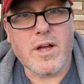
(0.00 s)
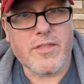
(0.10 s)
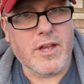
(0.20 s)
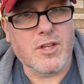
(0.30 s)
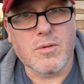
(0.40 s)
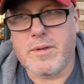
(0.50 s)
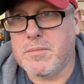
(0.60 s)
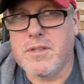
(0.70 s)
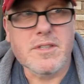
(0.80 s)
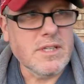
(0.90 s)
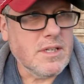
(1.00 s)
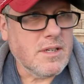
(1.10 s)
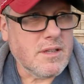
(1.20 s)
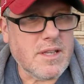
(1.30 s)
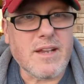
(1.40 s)
thank you, Ember.
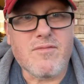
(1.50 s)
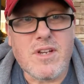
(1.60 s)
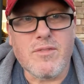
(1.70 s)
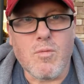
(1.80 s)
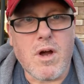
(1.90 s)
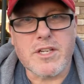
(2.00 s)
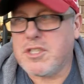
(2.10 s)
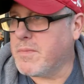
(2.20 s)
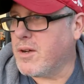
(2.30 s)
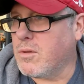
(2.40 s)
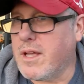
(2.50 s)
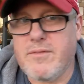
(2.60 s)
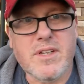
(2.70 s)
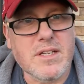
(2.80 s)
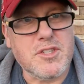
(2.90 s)
That I've never watched in my whole
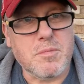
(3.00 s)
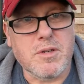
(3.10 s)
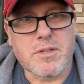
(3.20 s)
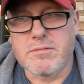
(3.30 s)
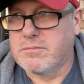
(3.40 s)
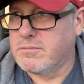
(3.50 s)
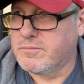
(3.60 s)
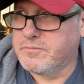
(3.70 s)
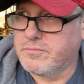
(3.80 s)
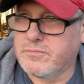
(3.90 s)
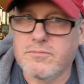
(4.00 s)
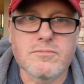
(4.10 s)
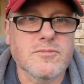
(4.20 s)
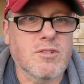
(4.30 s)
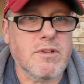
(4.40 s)
life. Gunsmoke.
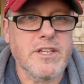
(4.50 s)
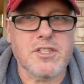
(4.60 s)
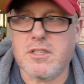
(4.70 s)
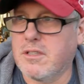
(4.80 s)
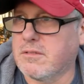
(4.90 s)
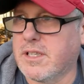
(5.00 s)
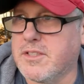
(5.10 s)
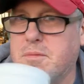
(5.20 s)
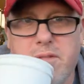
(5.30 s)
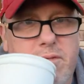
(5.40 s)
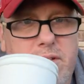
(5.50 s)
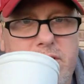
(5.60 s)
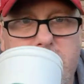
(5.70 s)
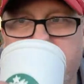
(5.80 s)
Great show, Gunsmoke. Anyone watch